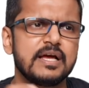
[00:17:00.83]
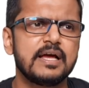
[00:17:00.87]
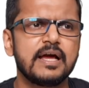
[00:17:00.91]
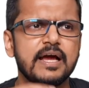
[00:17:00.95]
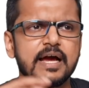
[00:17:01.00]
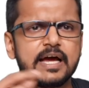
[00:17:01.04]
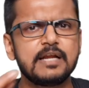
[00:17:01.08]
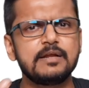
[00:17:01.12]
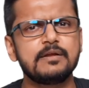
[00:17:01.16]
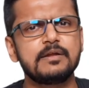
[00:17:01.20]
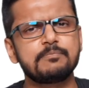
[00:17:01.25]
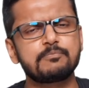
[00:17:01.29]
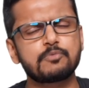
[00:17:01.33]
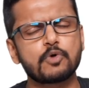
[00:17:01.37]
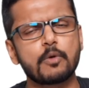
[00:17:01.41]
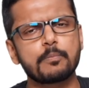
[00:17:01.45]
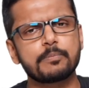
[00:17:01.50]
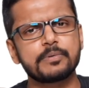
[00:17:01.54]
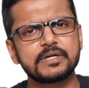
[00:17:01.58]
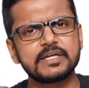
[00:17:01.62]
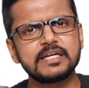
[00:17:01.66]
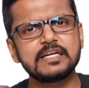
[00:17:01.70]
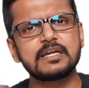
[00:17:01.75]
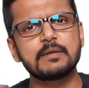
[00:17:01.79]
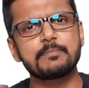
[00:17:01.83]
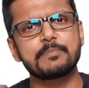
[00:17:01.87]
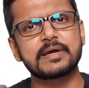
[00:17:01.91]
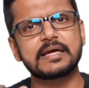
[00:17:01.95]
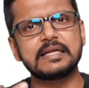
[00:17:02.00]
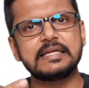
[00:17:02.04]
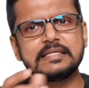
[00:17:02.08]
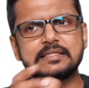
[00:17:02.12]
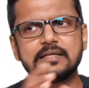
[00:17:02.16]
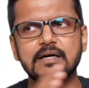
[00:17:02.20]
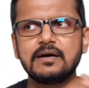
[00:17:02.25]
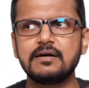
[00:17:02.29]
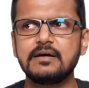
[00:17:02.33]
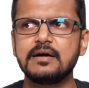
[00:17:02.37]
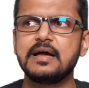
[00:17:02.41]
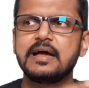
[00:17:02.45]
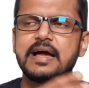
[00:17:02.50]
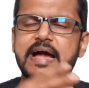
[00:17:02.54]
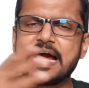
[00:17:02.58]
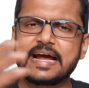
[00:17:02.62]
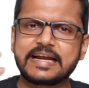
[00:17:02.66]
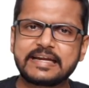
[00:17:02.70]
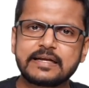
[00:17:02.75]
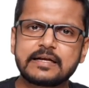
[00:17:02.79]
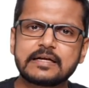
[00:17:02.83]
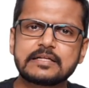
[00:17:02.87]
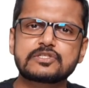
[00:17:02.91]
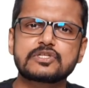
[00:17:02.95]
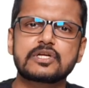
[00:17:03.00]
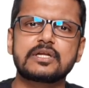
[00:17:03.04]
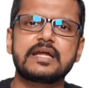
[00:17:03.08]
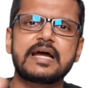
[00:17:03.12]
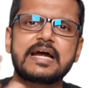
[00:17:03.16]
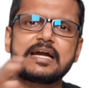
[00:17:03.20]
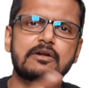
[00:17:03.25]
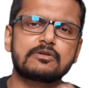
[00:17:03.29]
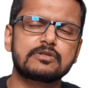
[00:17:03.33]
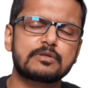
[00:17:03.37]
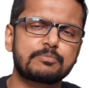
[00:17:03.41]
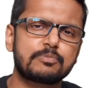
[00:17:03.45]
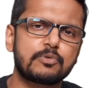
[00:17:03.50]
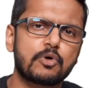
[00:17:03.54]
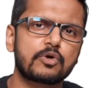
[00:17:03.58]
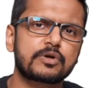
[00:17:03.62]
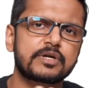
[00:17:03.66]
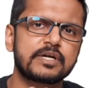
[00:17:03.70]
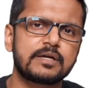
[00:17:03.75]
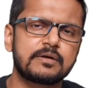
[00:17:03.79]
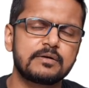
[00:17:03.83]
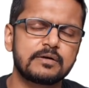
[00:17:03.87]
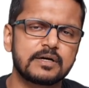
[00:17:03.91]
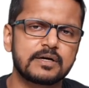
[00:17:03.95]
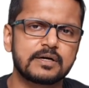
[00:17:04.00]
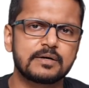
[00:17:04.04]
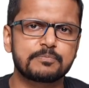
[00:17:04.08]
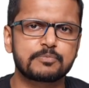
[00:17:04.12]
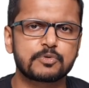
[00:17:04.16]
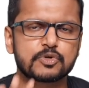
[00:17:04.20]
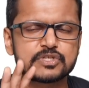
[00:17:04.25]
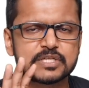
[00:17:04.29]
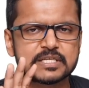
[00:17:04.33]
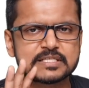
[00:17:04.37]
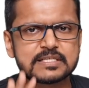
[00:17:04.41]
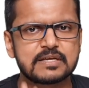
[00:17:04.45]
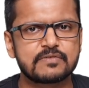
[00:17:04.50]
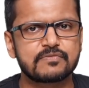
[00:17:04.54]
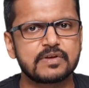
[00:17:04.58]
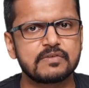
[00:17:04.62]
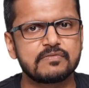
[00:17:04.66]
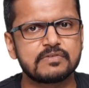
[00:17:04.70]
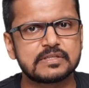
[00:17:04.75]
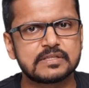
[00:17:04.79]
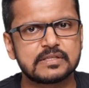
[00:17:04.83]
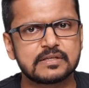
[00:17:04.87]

And in property, typically the agricultural land or the plotted projects have given